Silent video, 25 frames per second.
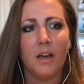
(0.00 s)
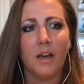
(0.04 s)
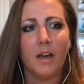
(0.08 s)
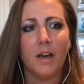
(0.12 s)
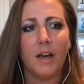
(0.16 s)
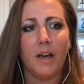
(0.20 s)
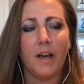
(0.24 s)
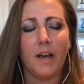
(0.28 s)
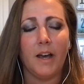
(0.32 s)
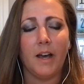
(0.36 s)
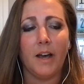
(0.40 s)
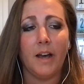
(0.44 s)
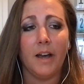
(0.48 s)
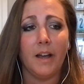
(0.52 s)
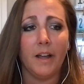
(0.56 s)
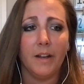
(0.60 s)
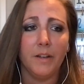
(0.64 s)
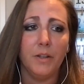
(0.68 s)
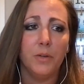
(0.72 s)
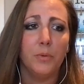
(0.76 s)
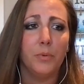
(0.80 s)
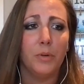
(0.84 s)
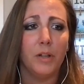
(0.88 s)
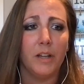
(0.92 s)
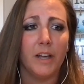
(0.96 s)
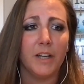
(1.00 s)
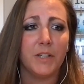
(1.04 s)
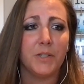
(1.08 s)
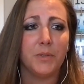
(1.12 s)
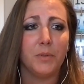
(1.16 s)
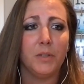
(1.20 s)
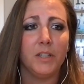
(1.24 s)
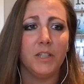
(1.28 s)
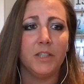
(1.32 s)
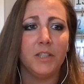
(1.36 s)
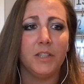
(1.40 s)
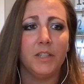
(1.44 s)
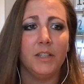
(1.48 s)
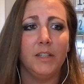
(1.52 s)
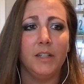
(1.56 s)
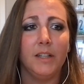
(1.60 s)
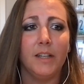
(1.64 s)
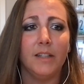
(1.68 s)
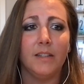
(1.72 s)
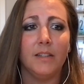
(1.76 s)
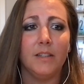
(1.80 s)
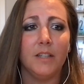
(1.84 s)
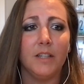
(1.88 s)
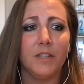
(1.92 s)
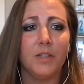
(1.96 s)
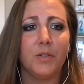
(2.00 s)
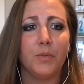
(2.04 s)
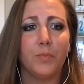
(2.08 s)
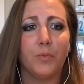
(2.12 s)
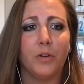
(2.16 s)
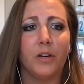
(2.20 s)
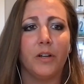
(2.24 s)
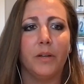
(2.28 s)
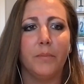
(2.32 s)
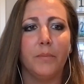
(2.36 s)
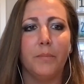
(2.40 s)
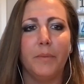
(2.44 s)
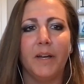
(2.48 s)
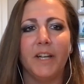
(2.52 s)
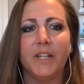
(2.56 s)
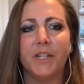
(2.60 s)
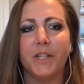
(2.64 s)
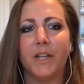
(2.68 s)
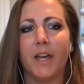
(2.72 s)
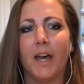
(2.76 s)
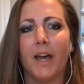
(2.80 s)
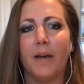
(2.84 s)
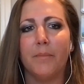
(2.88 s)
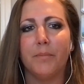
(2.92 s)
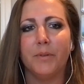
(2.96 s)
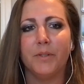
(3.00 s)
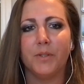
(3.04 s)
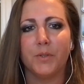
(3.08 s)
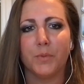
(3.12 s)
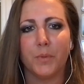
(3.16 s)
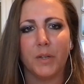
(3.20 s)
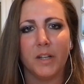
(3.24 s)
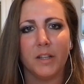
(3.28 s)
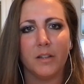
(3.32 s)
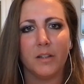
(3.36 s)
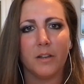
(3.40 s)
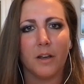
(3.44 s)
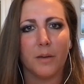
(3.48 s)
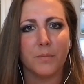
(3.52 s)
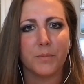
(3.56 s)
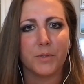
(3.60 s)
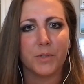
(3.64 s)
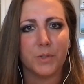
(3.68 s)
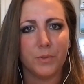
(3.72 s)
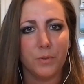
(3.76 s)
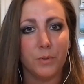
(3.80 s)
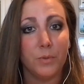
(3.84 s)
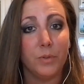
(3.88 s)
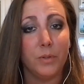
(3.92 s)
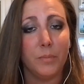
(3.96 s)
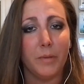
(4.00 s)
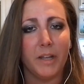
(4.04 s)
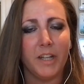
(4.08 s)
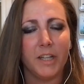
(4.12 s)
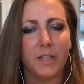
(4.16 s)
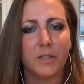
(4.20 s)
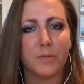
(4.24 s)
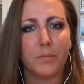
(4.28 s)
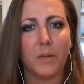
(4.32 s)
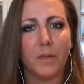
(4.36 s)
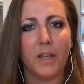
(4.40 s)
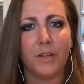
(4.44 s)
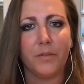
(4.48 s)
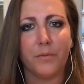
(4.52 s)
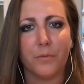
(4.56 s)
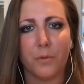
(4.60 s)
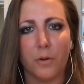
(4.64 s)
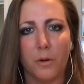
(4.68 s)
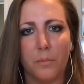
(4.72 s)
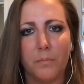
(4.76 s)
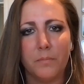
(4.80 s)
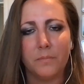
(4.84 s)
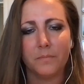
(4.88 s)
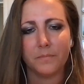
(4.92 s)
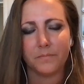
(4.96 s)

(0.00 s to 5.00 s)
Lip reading: And you will actually see that this is where the magic happens when it comes to the Mendix platform.